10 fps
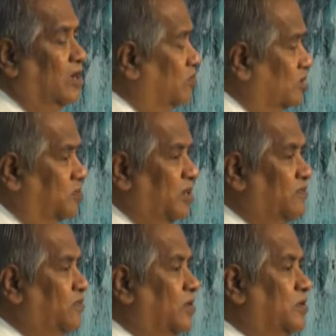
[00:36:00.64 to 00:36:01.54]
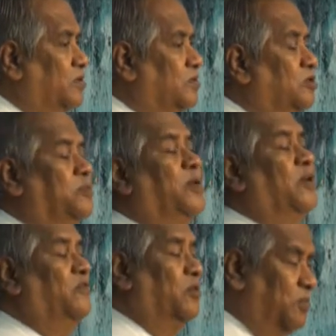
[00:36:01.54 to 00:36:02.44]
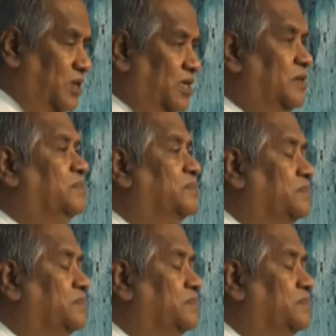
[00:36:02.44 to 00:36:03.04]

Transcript: I want to pray for you. You pray for me.